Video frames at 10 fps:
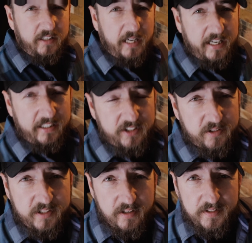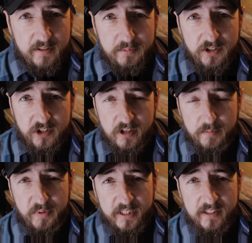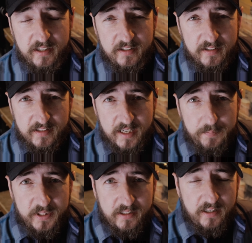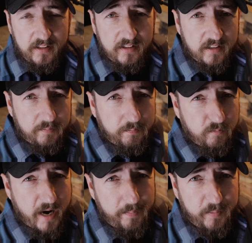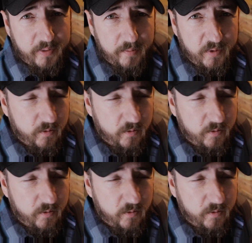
you got to get yourself something sharp, right, to cut the tape and to cut the wrapping paper